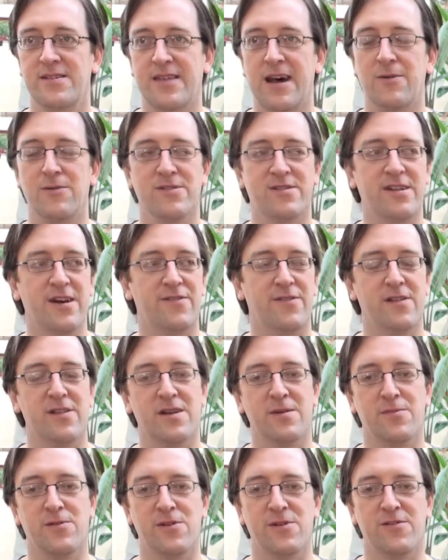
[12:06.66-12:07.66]
that was
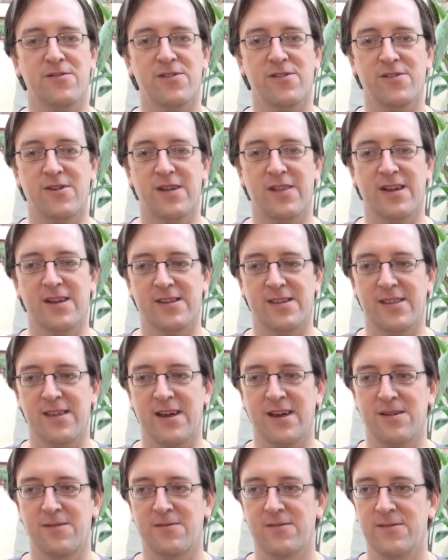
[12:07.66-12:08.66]
definitely improved, so I liked
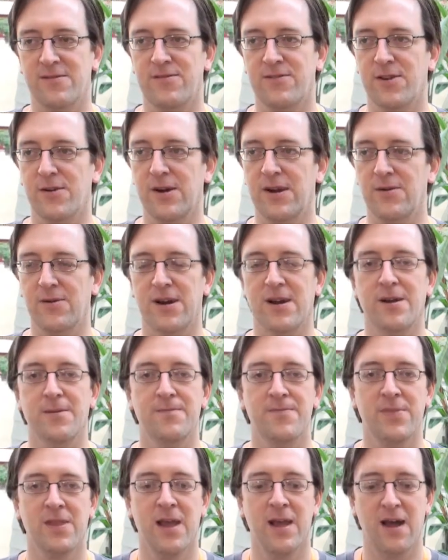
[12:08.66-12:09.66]
that. So anyway,
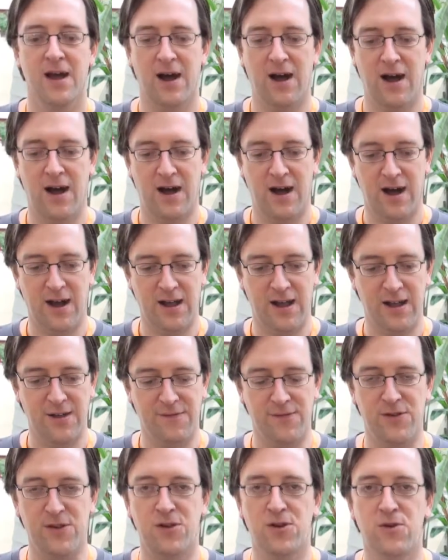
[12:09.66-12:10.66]

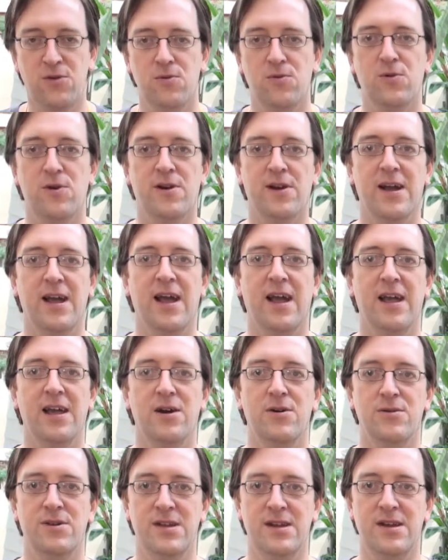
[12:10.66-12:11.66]
if you were at
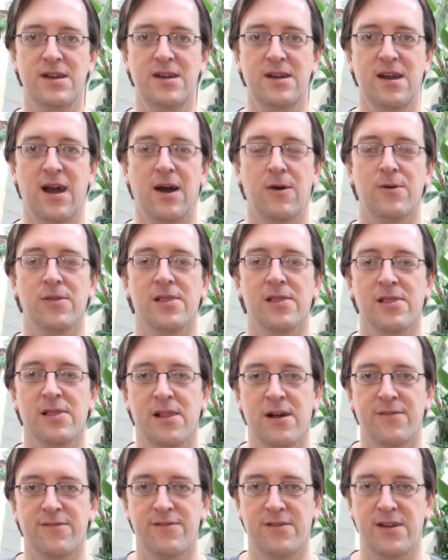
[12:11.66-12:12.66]
AOD, I would
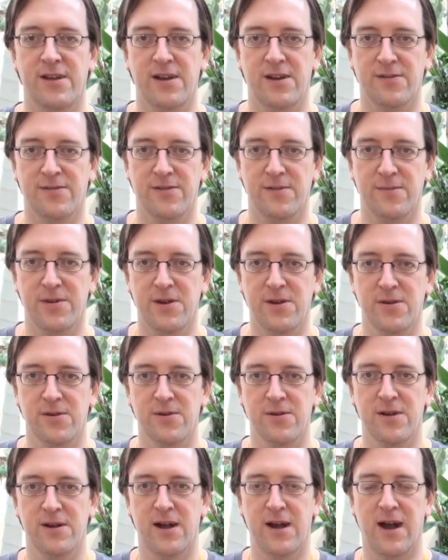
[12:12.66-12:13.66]
love to hear from
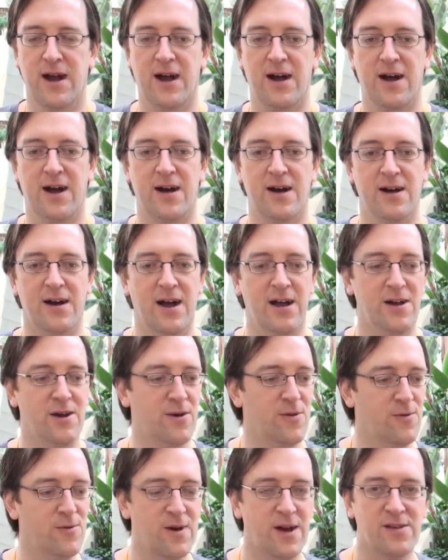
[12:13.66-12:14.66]
you. I
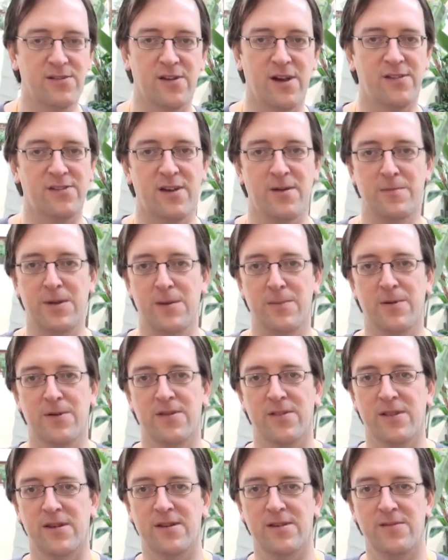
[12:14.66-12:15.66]
know I saw some
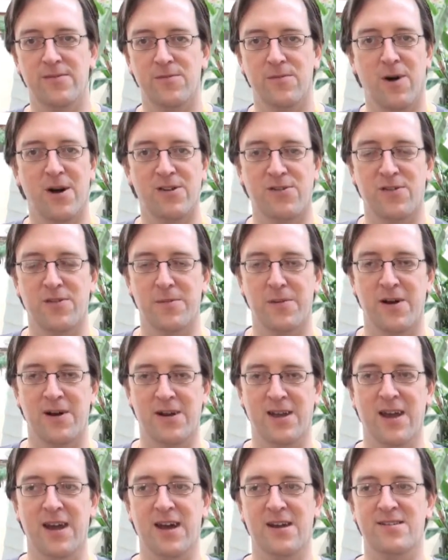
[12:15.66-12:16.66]
people that watched the
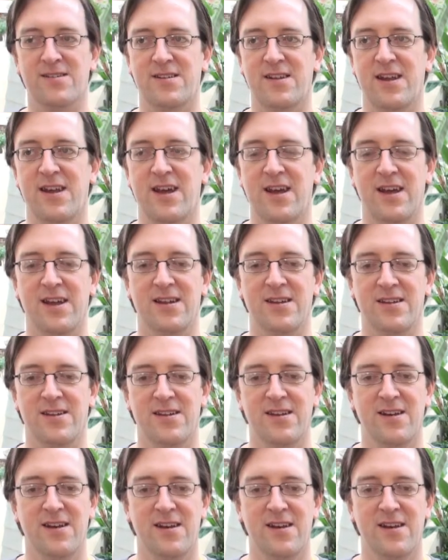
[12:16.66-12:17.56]
podcast, and